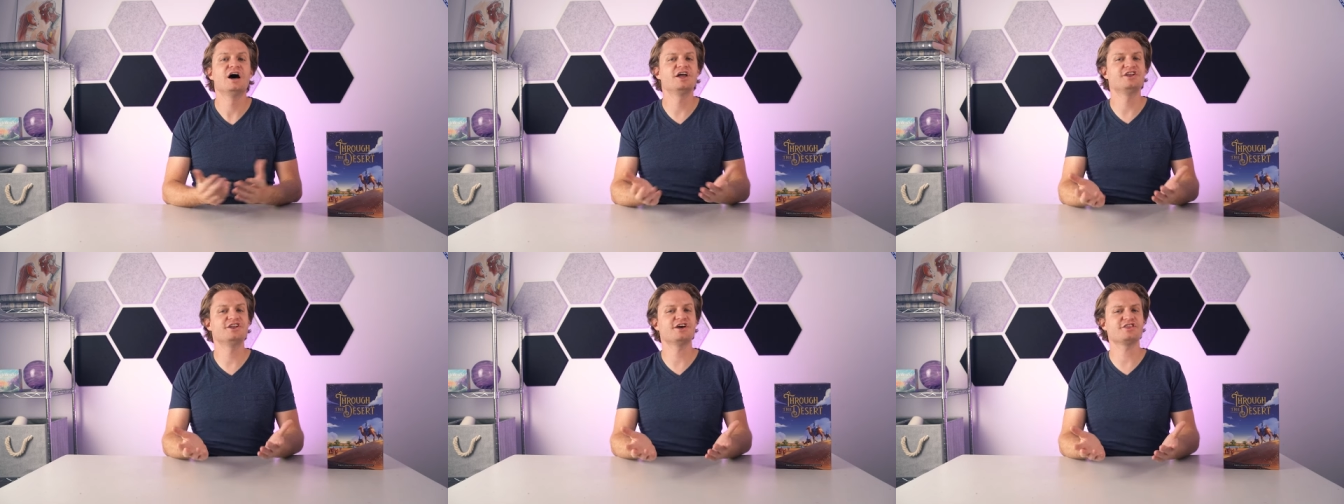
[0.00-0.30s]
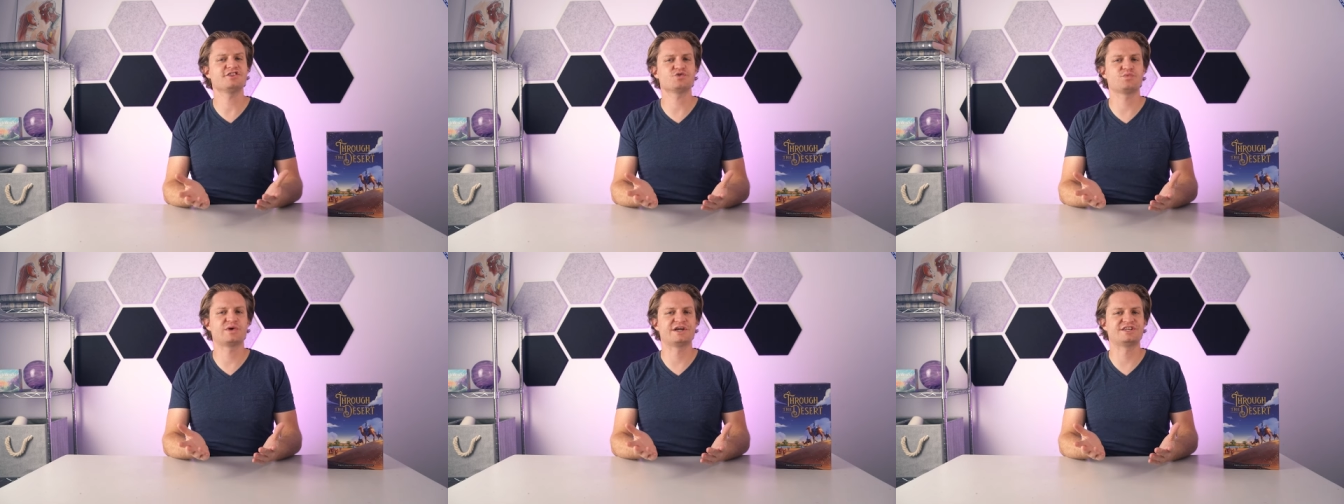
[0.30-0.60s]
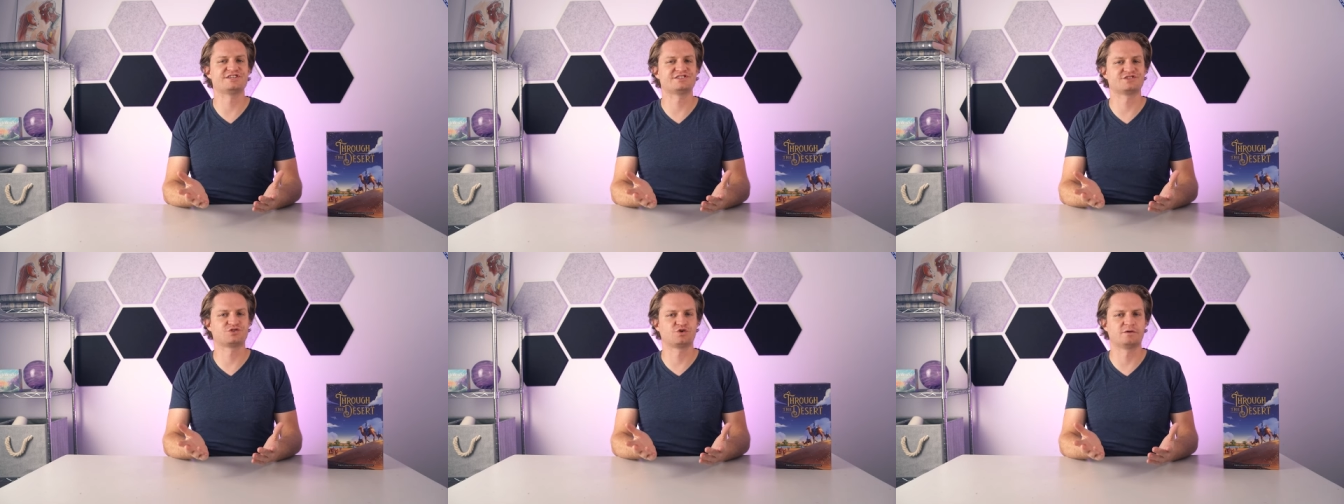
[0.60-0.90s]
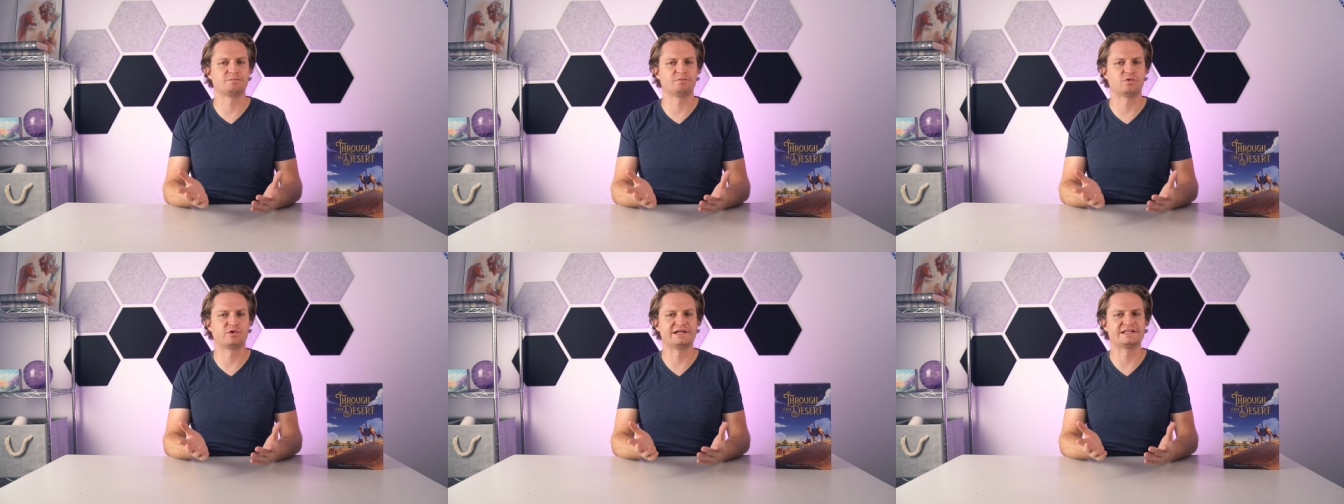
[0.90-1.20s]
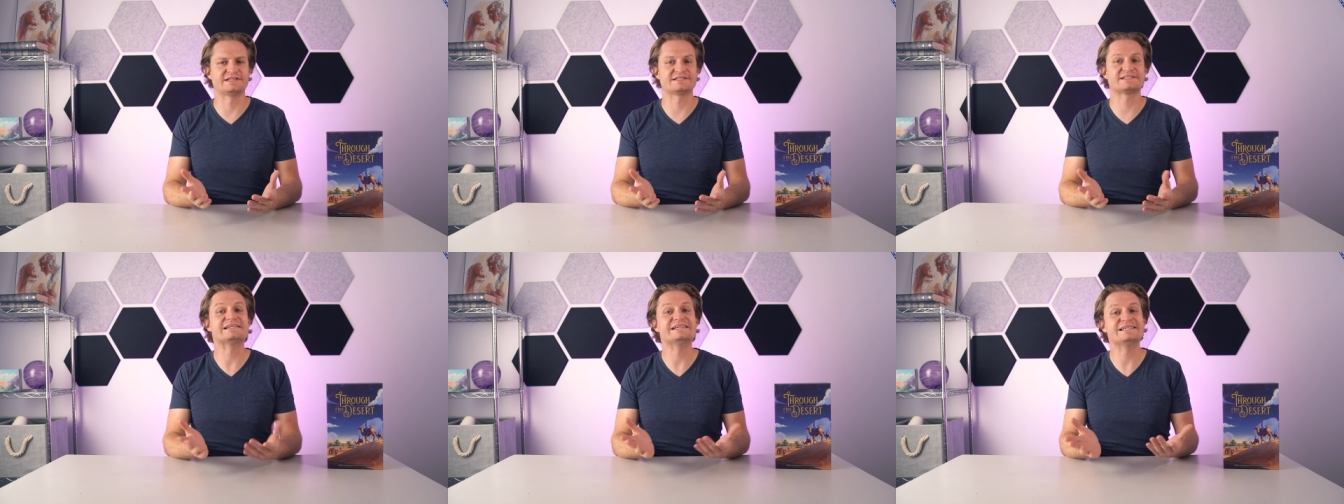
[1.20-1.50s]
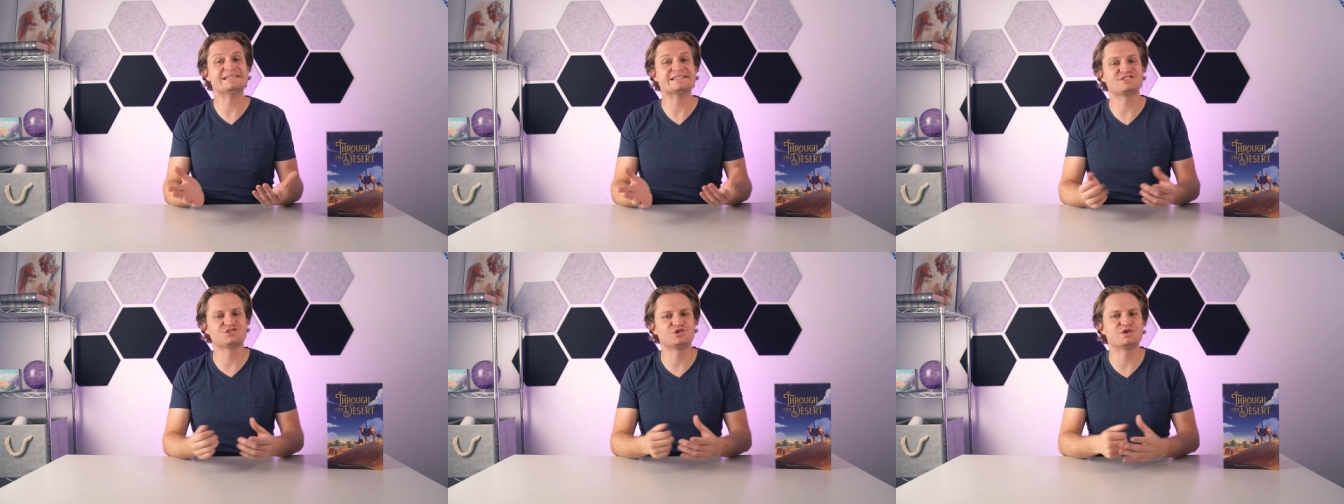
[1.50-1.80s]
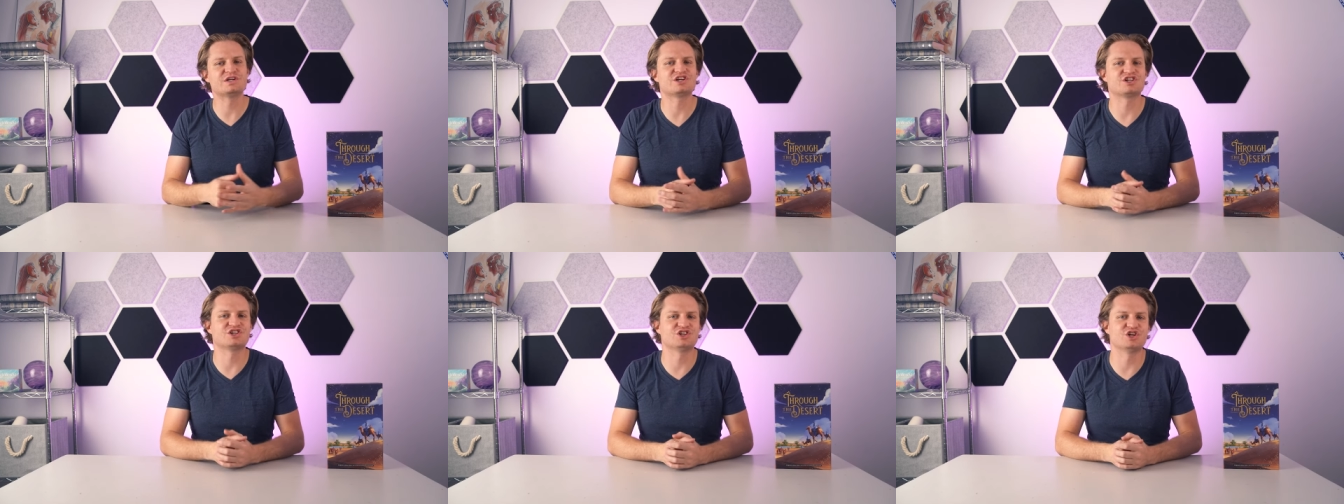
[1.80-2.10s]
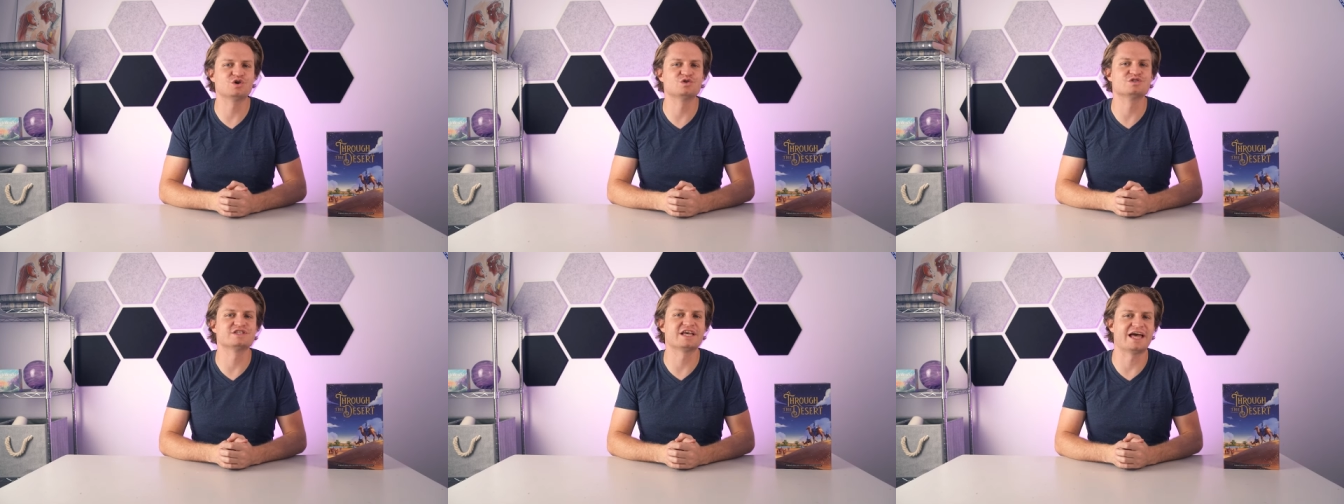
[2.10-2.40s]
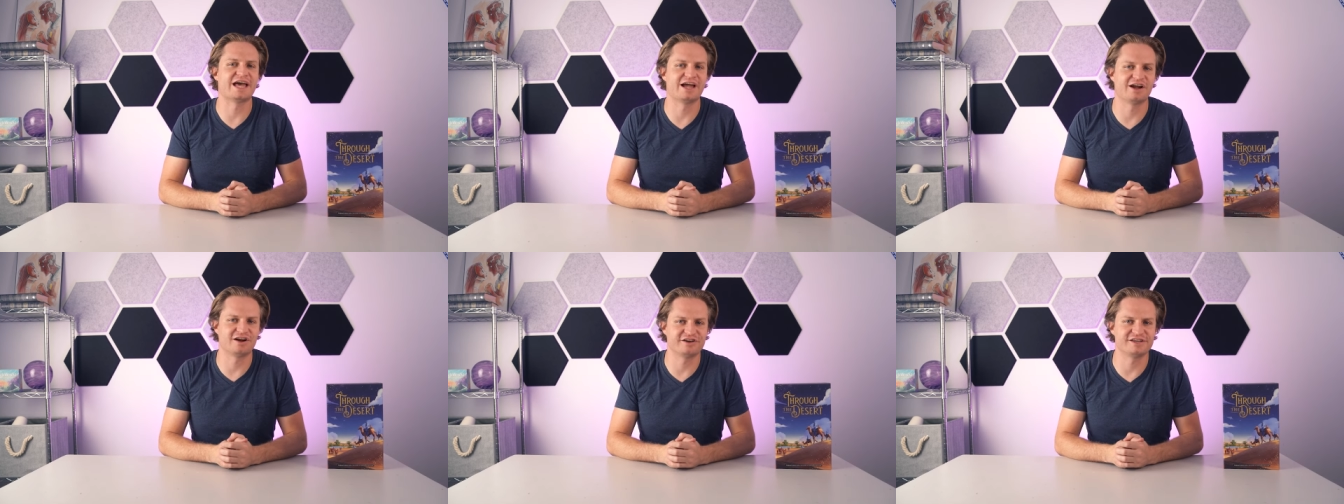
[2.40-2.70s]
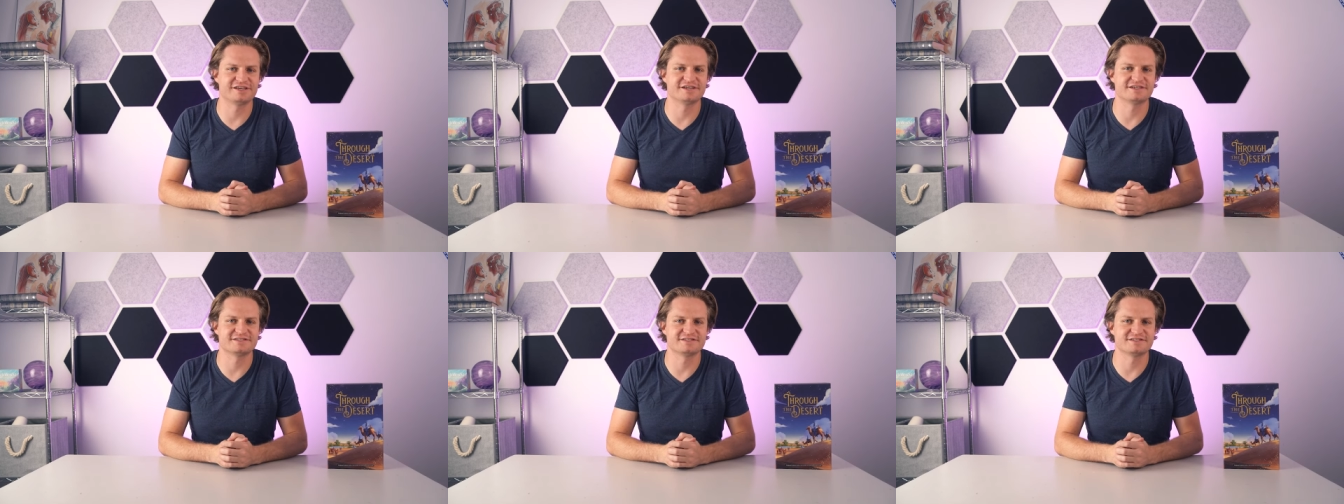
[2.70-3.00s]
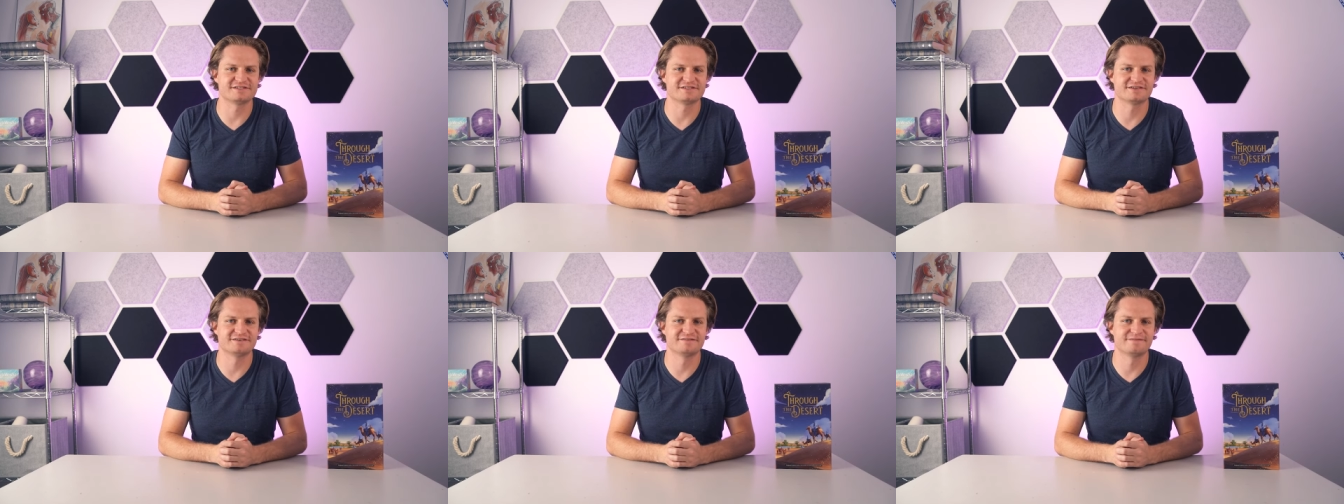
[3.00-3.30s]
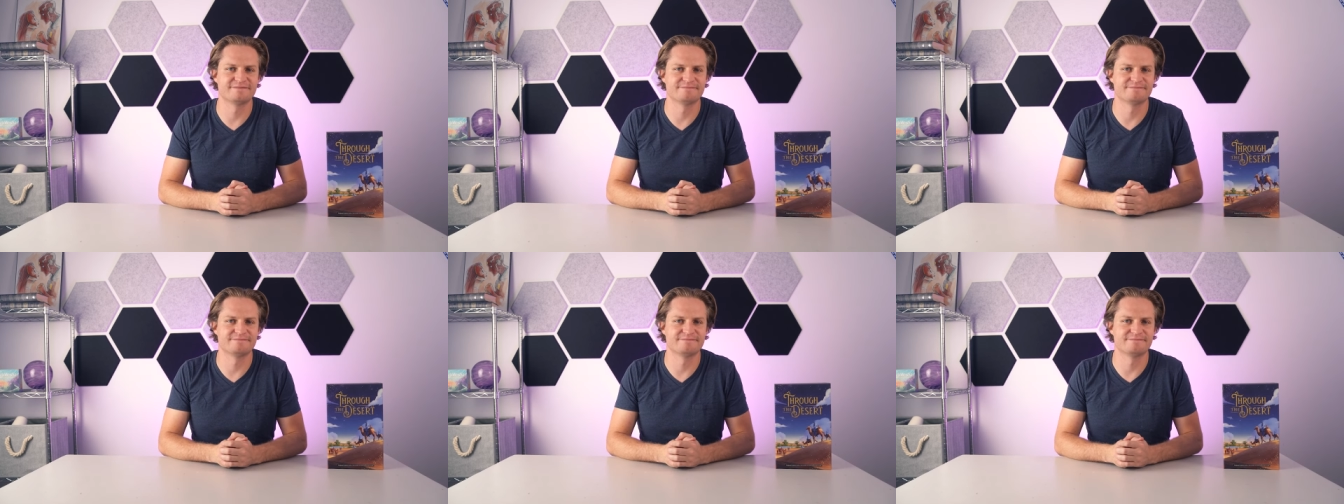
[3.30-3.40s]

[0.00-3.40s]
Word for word: Another way to score points is to enclose areas.